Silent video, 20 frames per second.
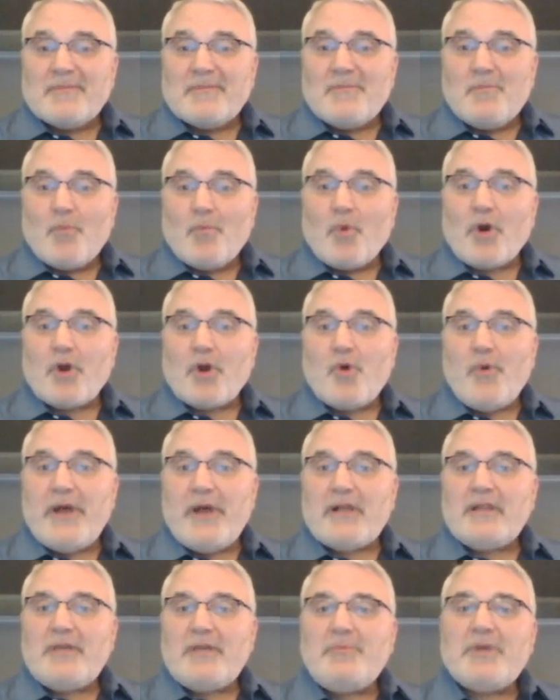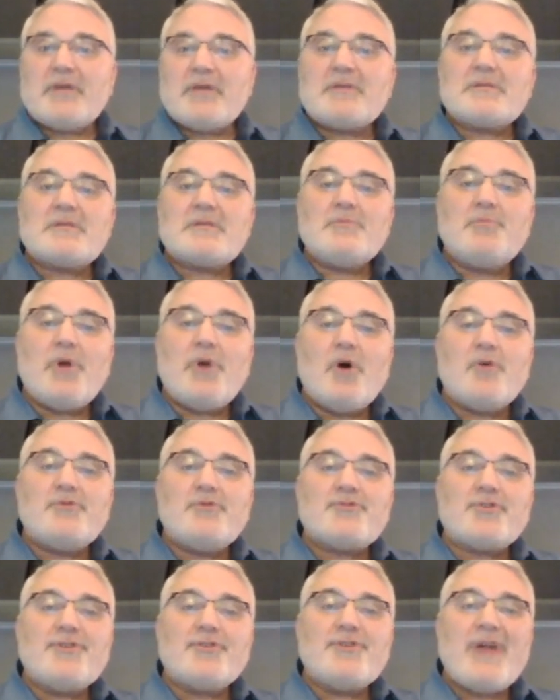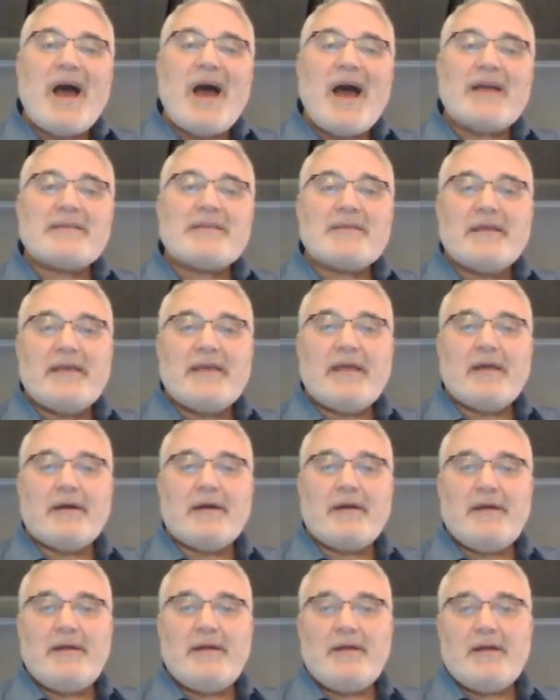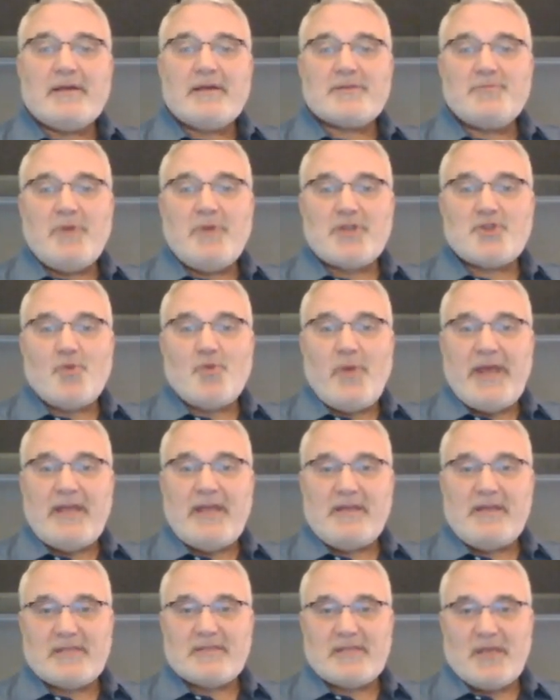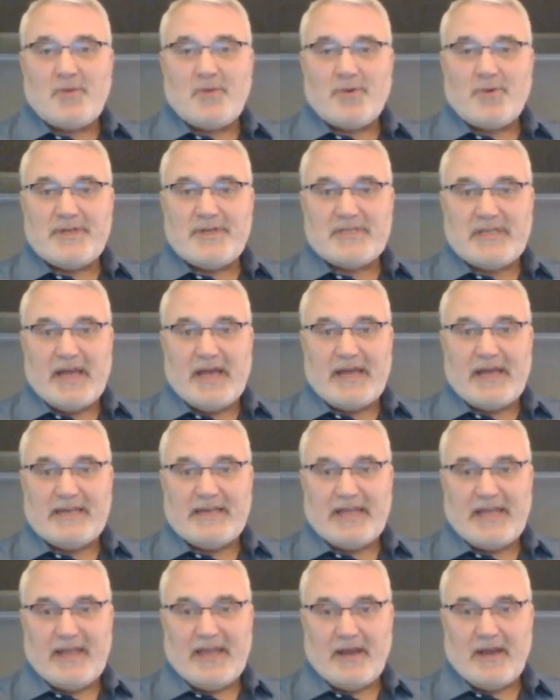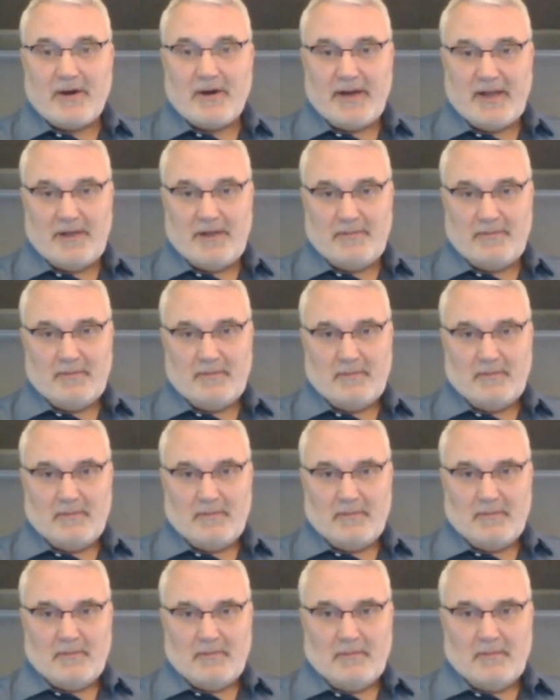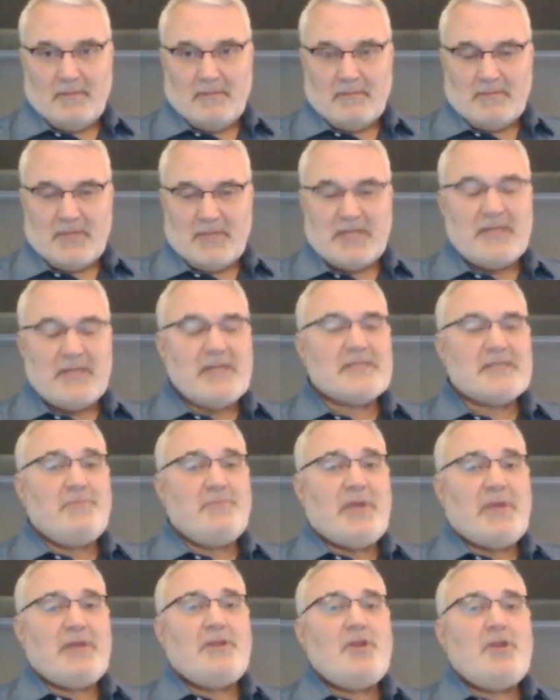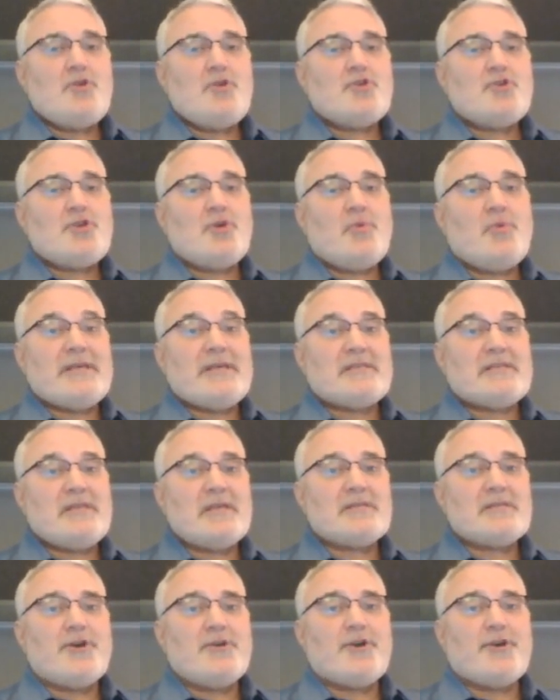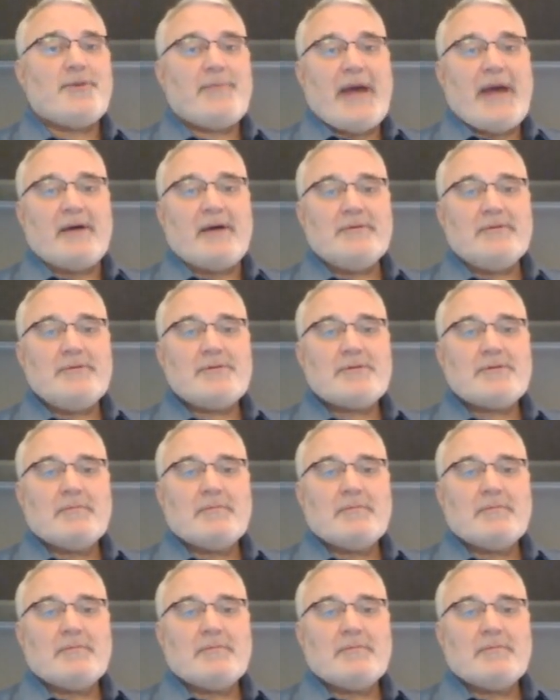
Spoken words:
more quickly, because the bones are not carrying as much weight as they were designed to carry. It doesn't mean that you should weigh 600 pounds,